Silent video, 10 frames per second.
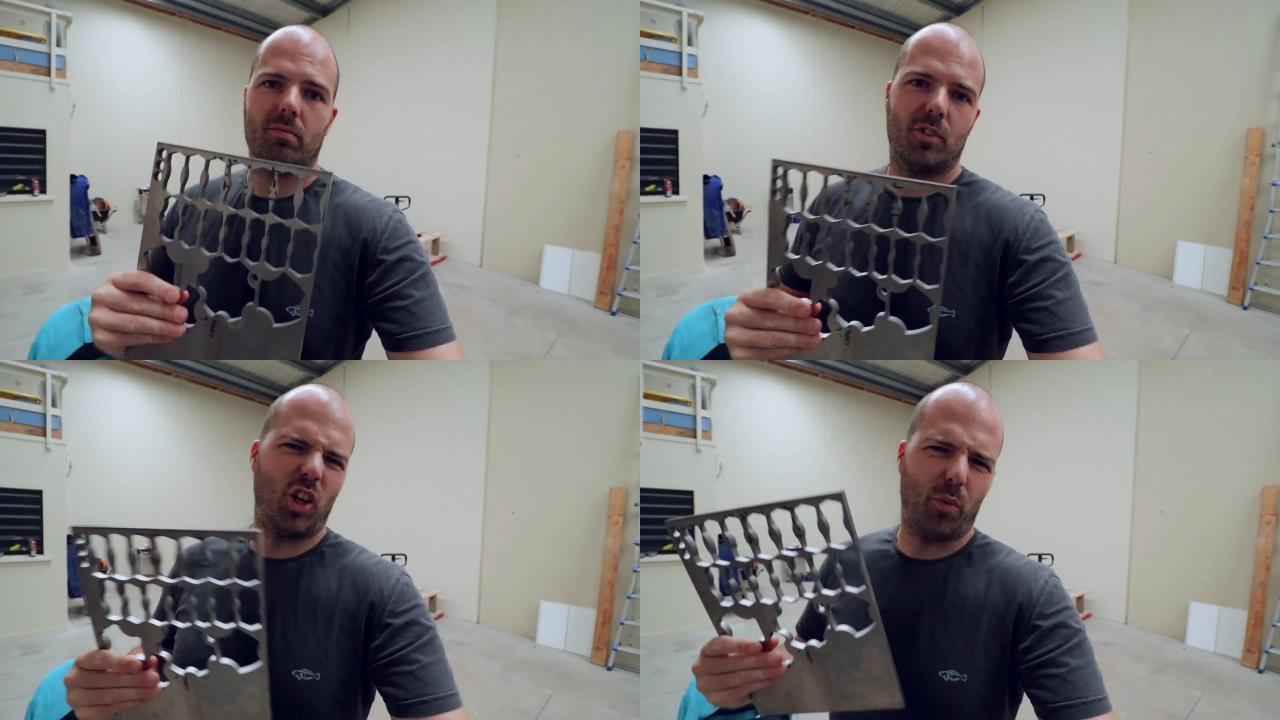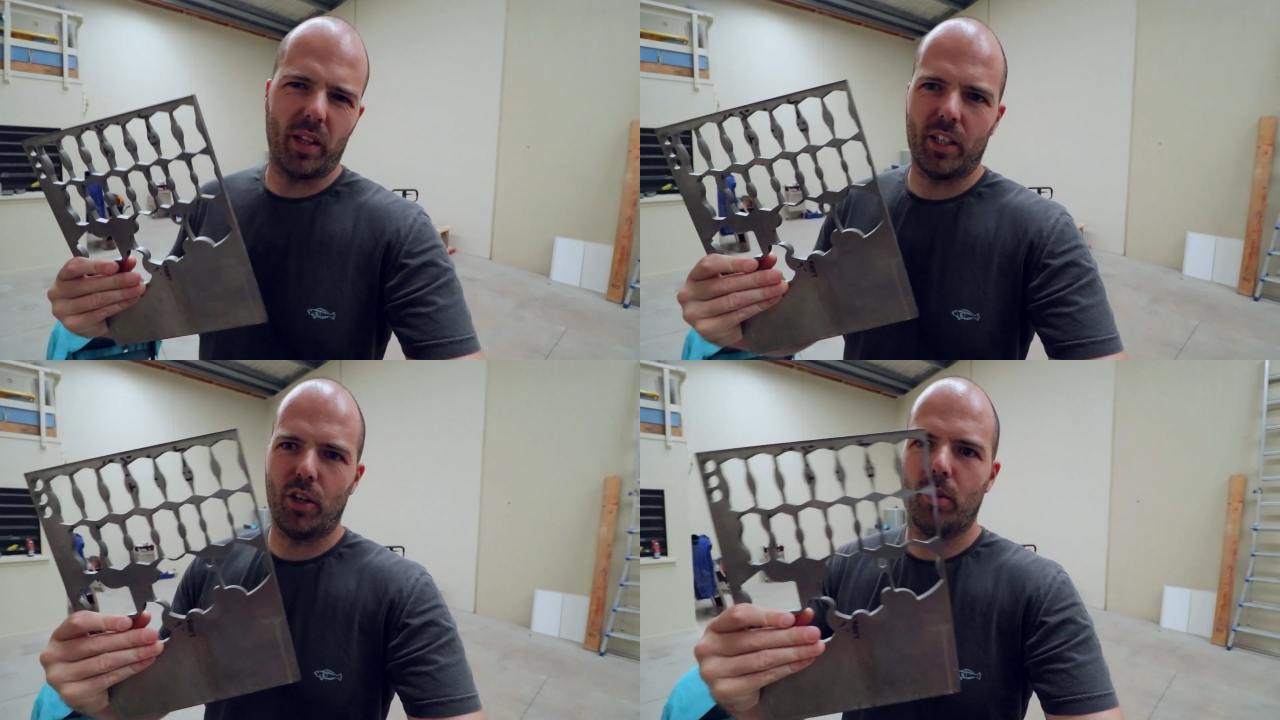It's not
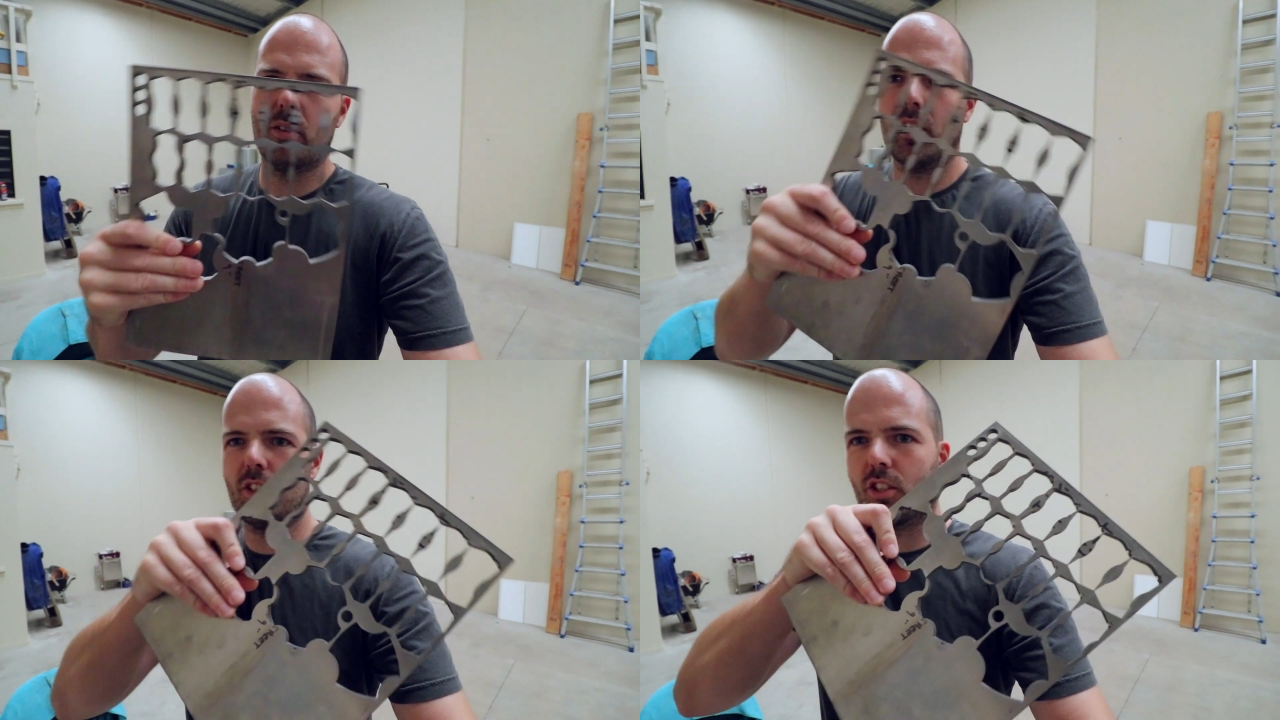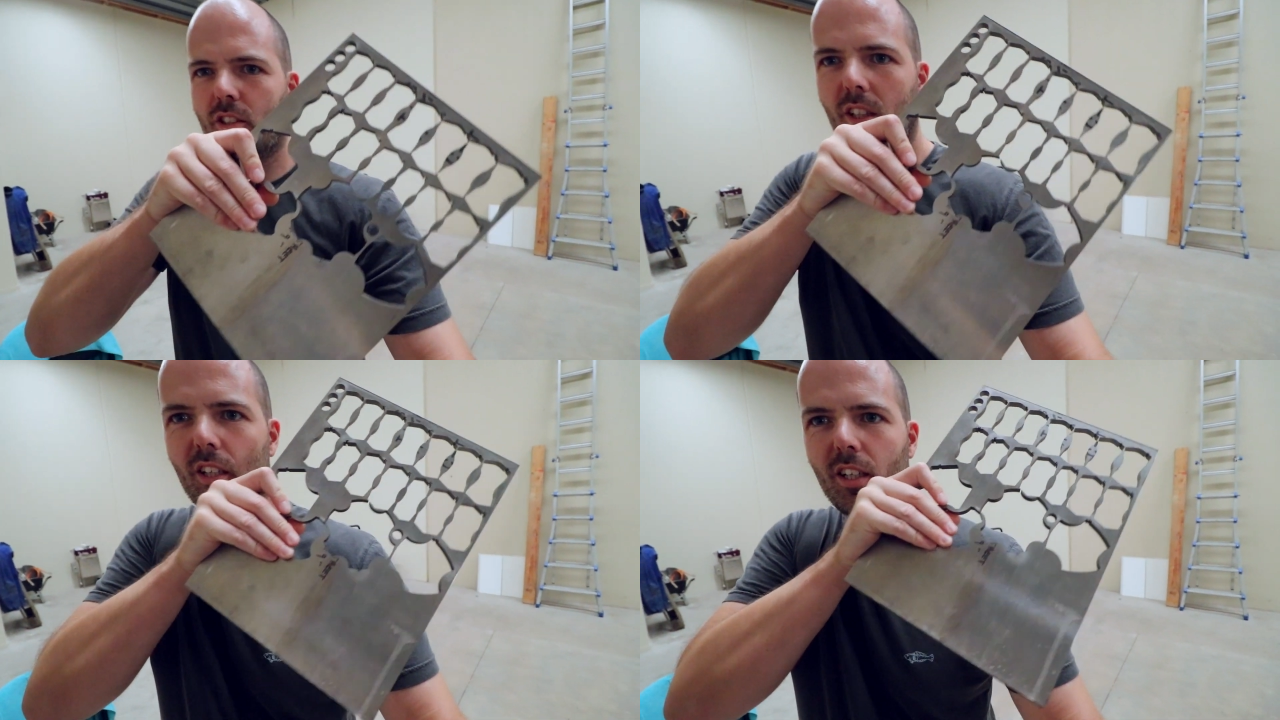really new,
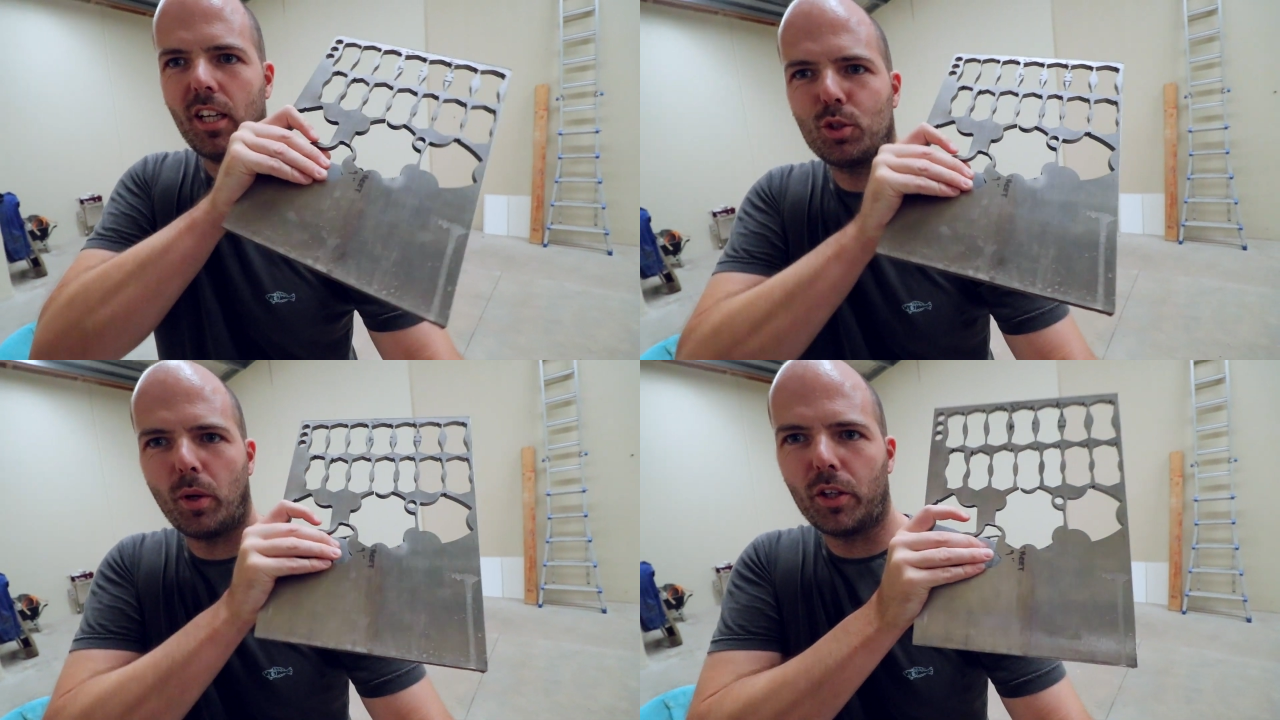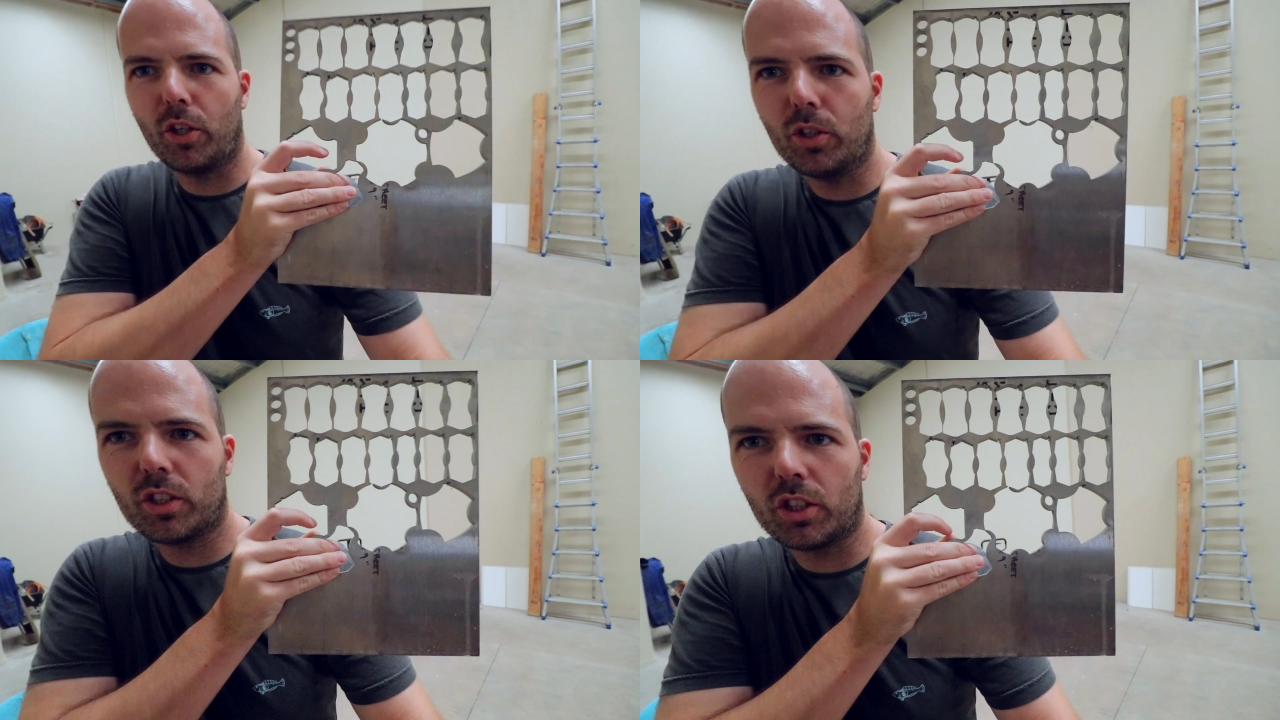it's it's well
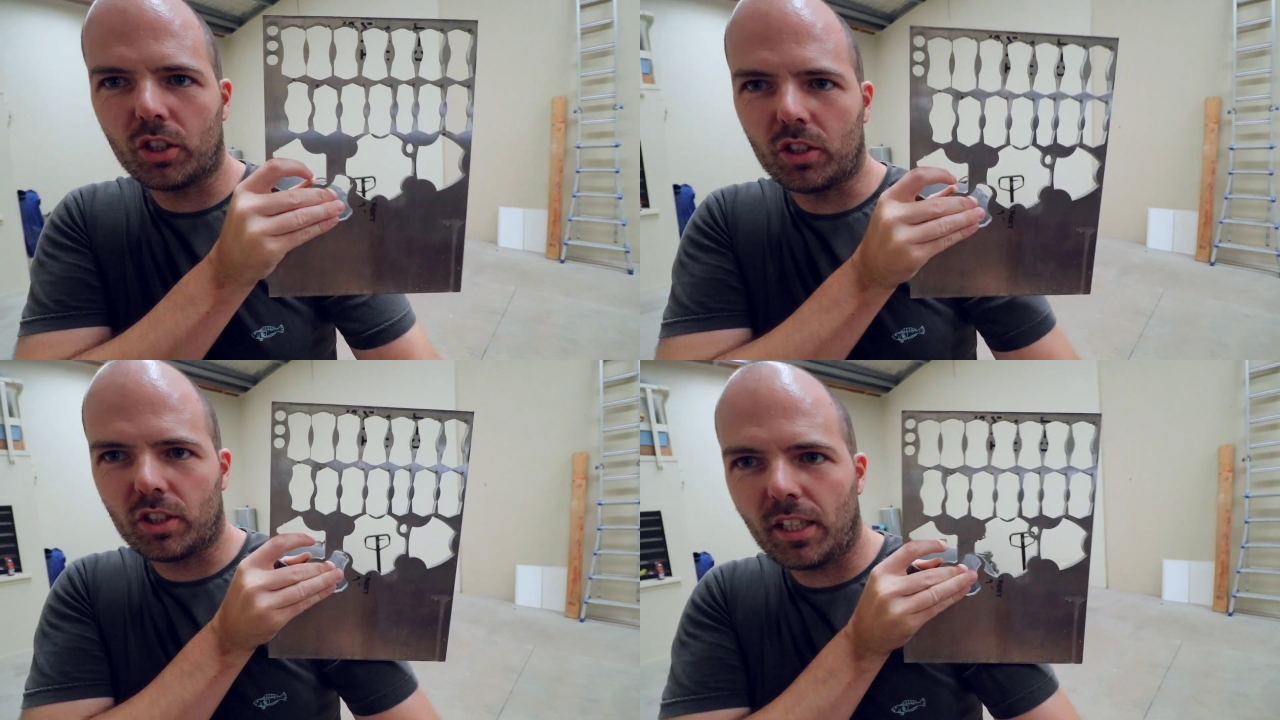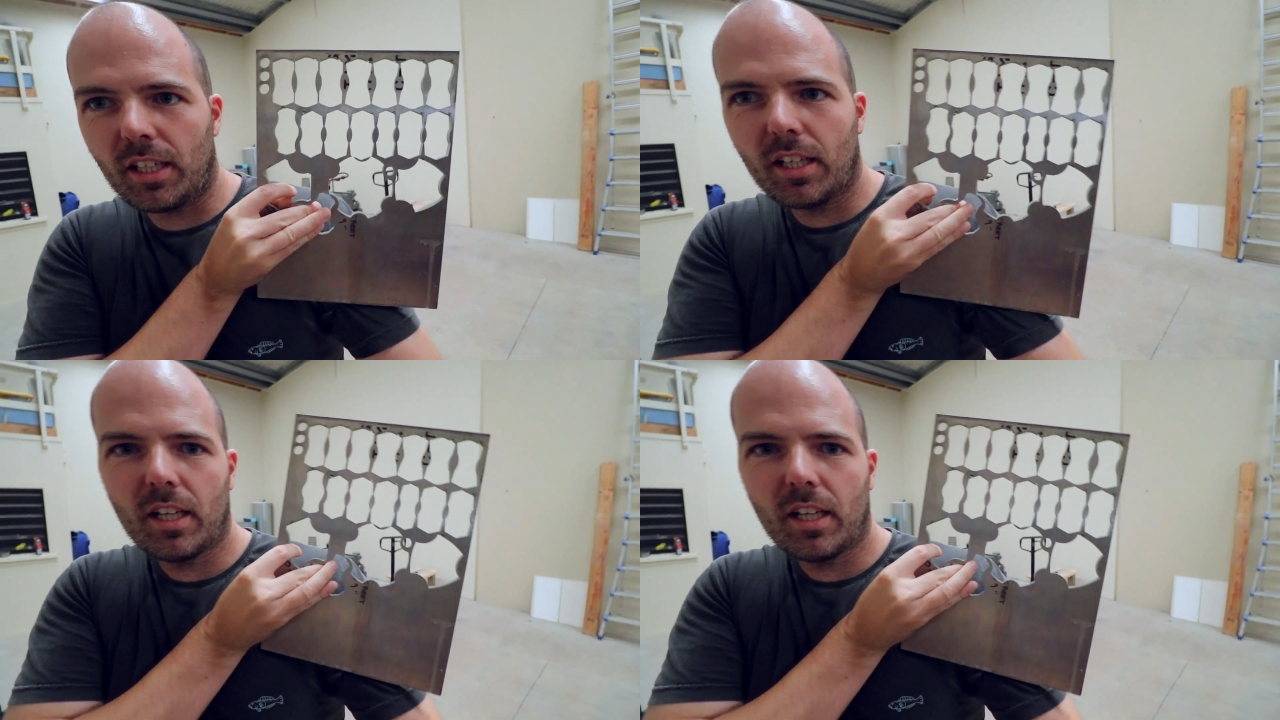used, as you can see.